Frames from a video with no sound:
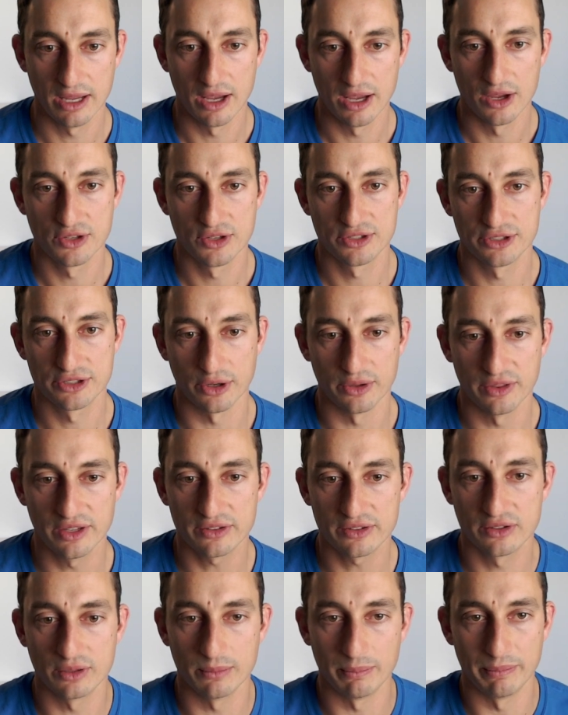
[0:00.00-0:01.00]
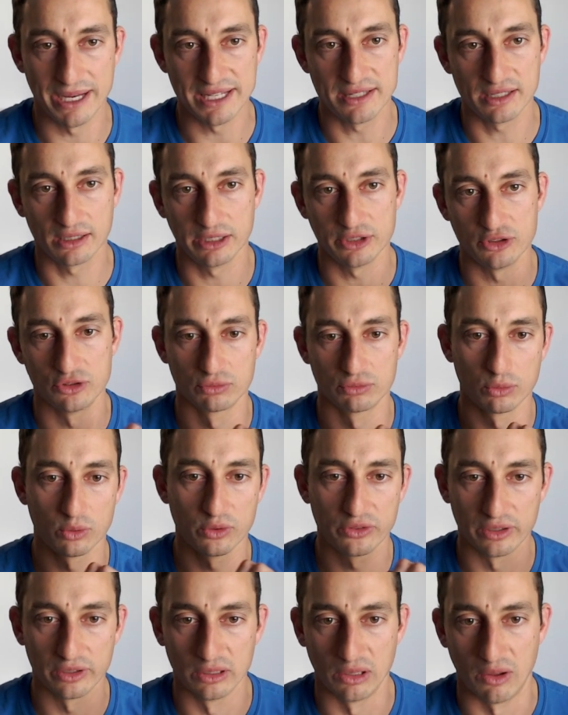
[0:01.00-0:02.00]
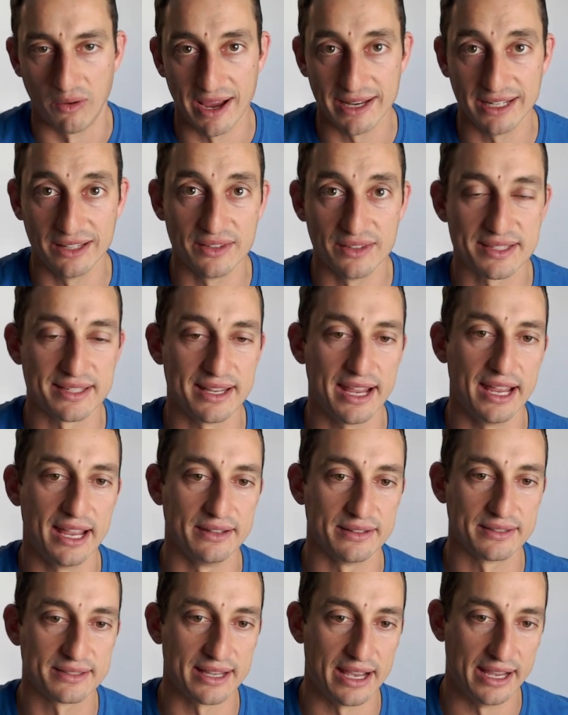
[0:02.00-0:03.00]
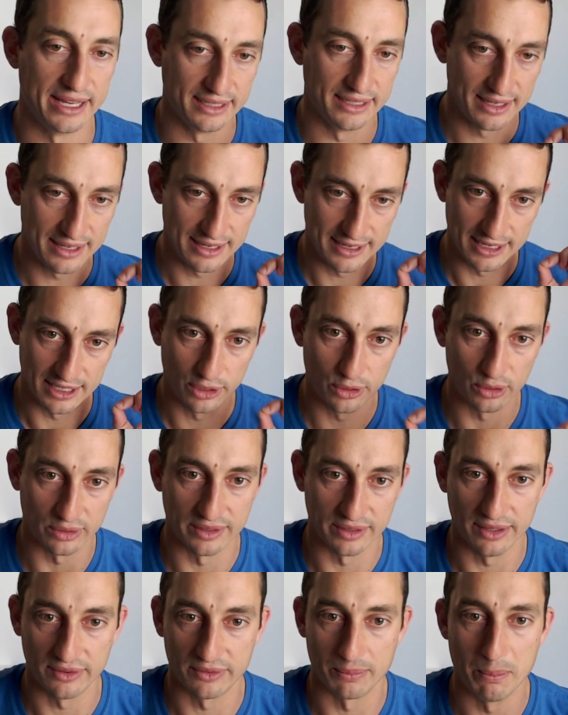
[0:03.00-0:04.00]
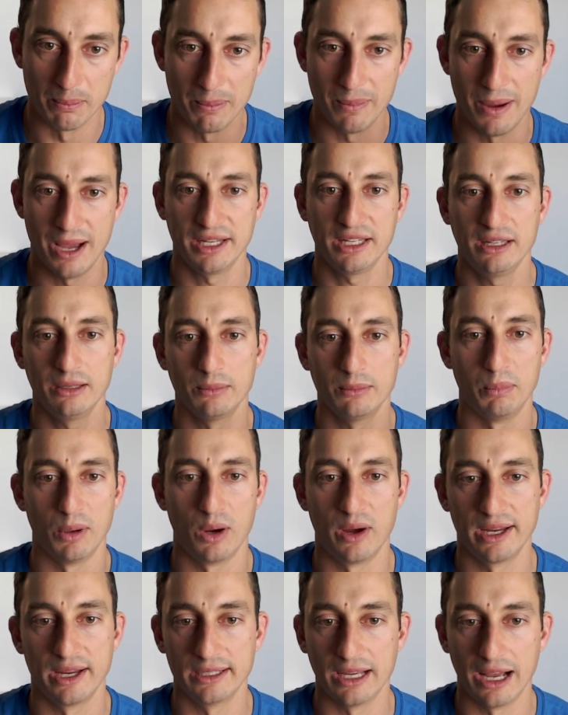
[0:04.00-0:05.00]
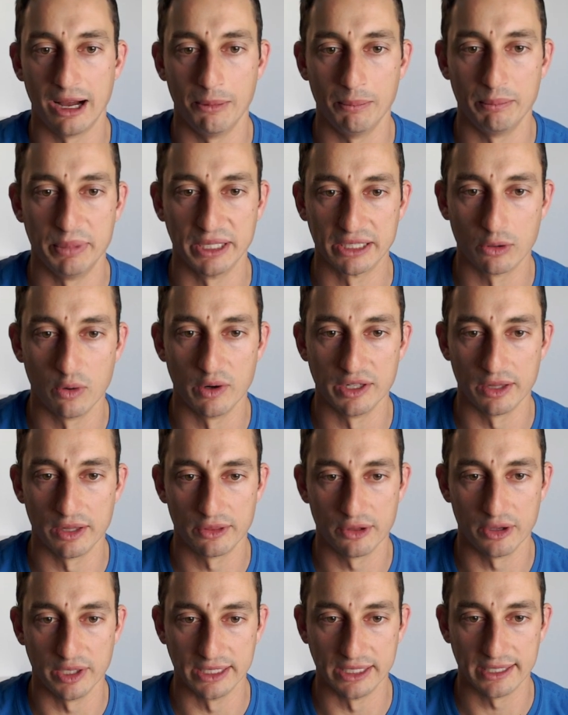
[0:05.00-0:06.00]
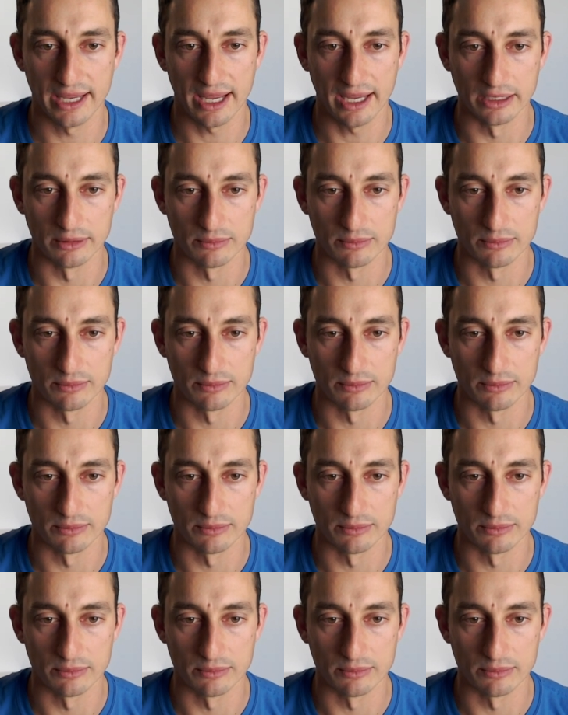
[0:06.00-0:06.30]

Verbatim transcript: So this basically draws a line in the sand to say, look, there's money buying up Bitcoin at thirty K.